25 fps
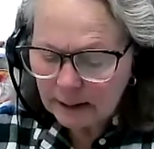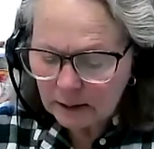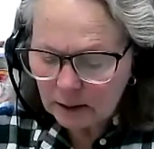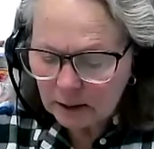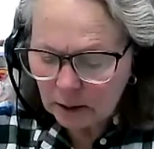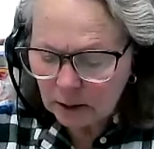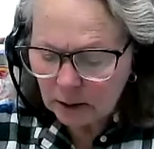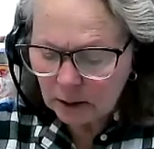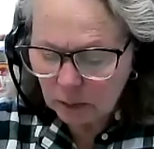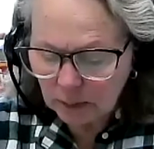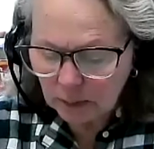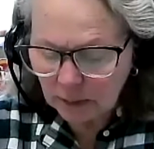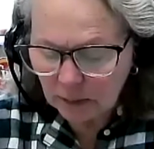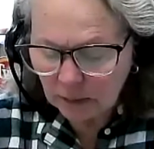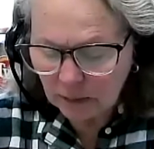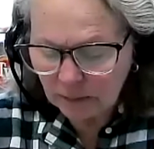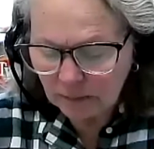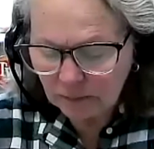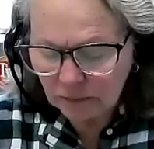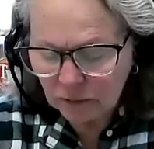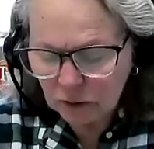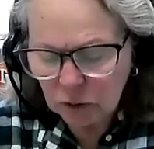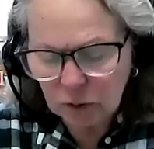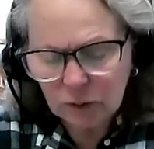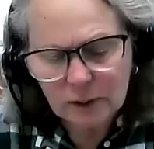So
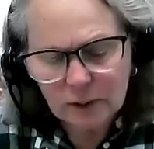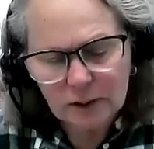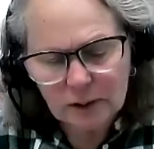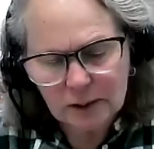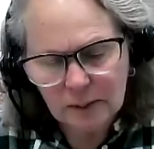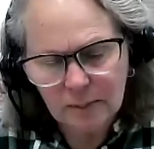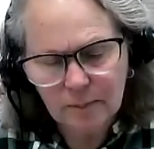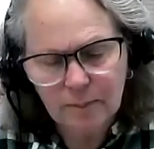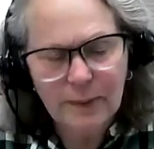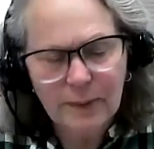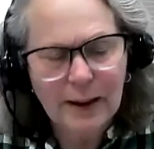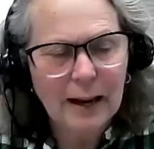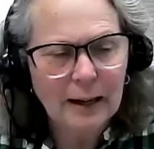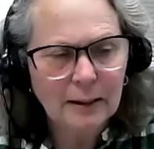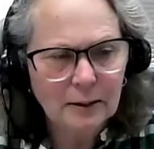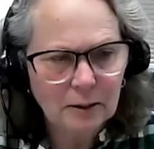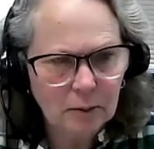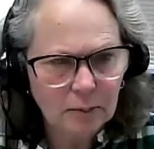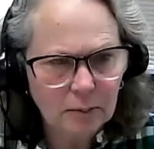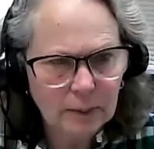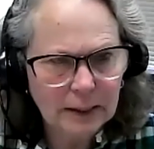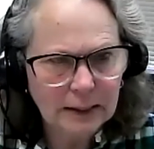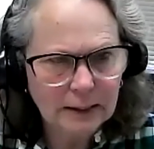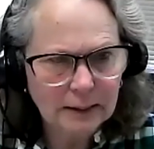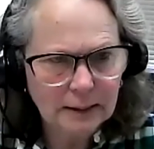we're doing some back
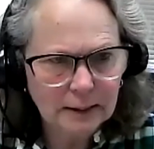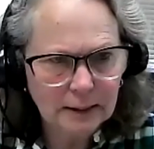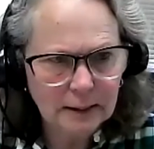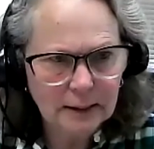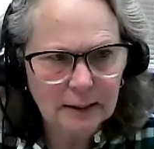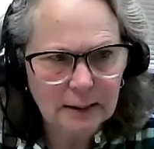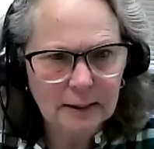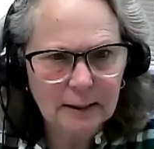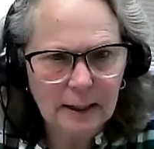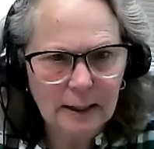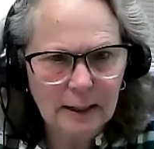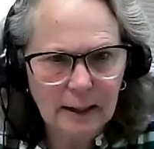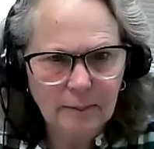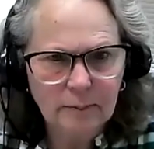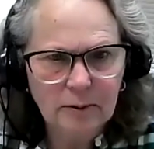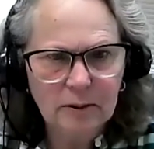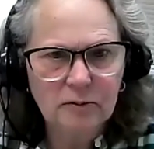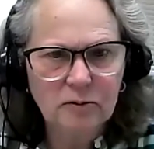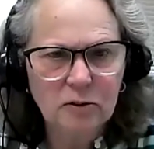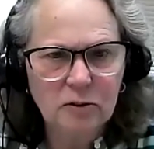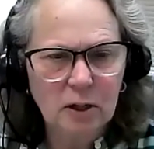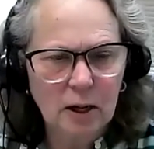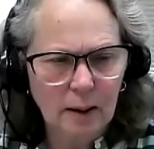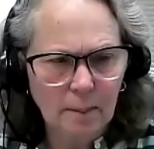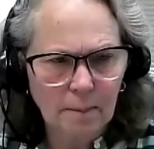to basics types
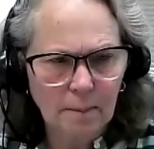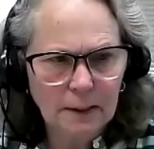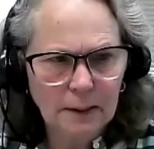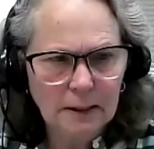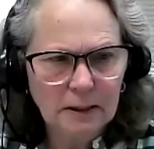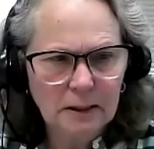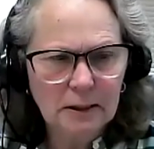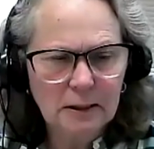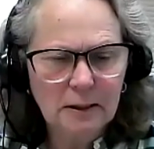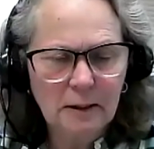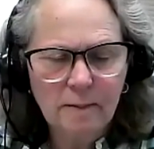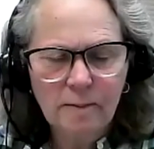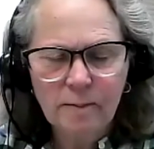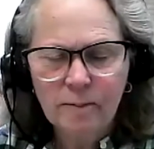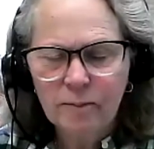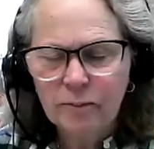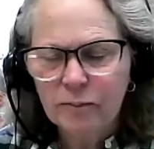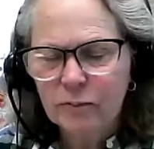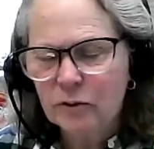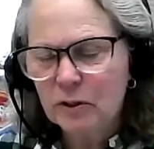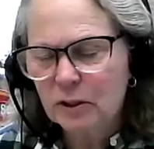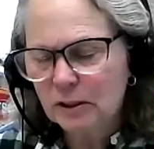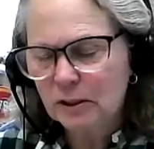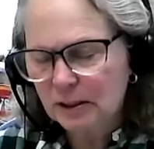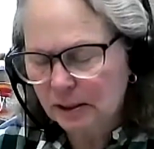of topics.
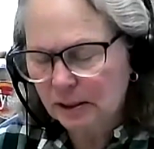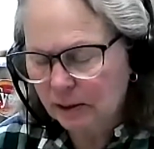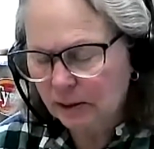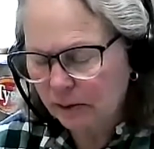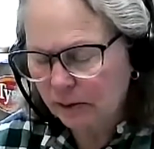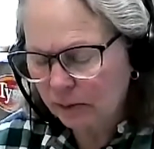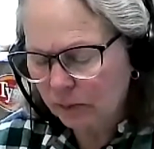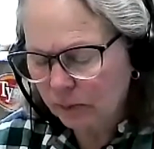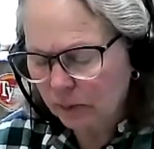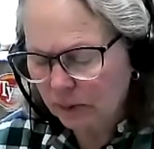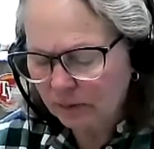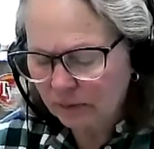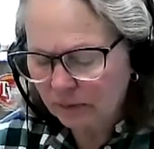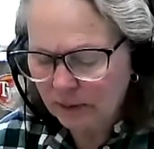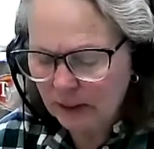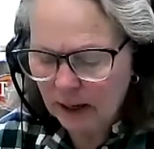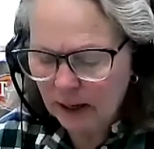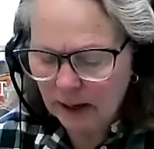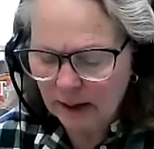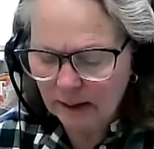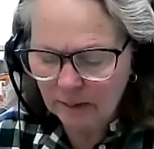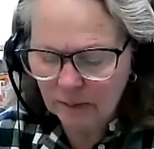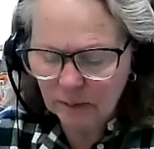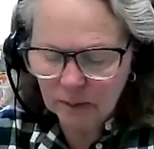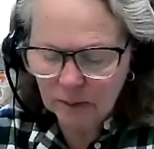This year we've
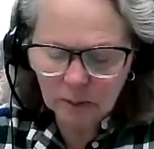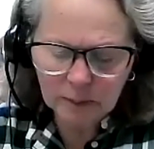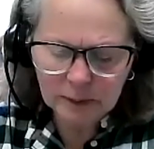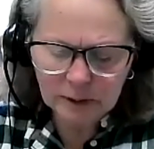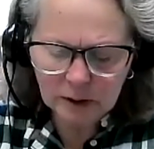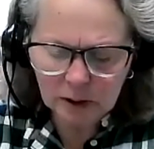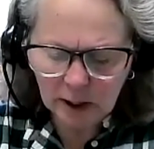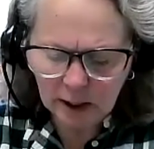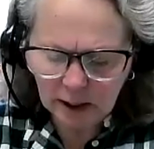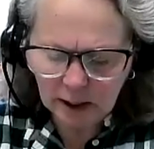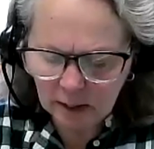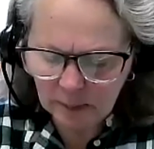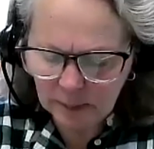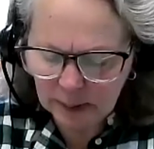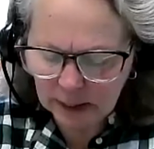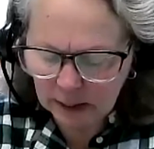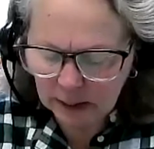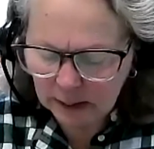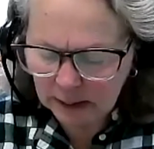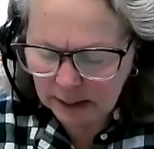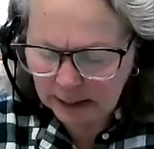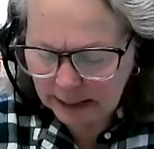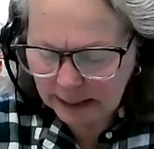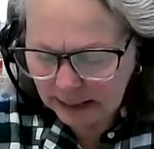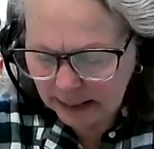got, we'll be talking
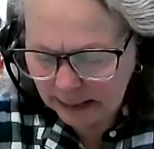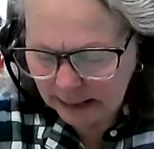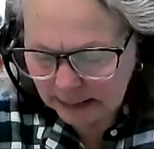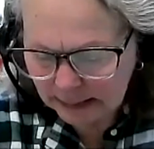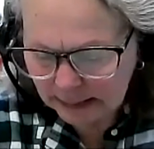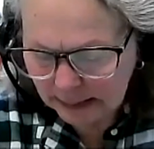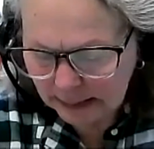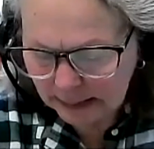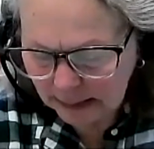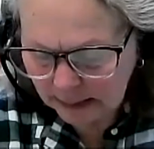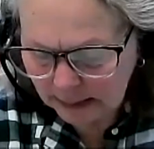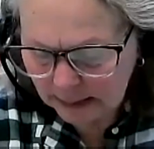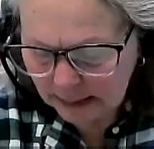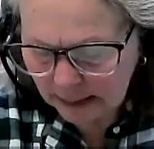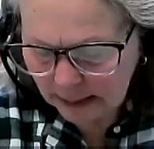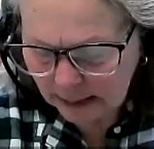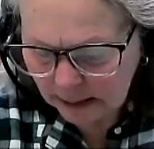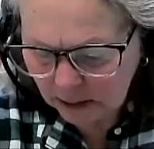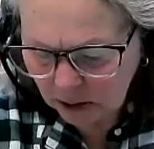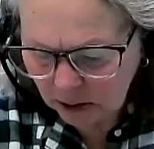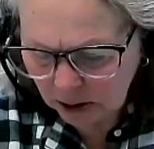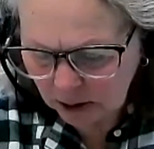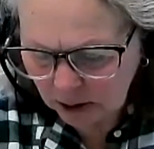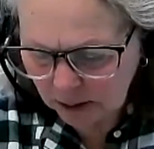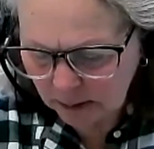about cleaning and
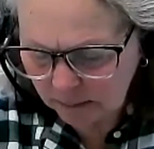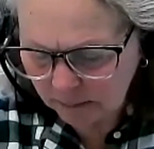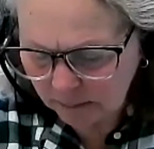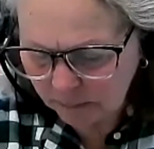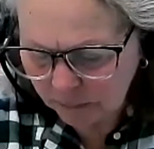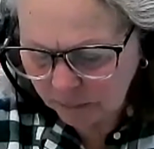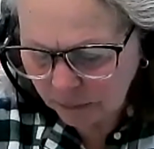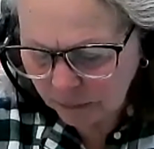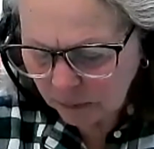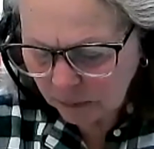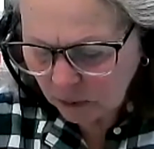sanitation.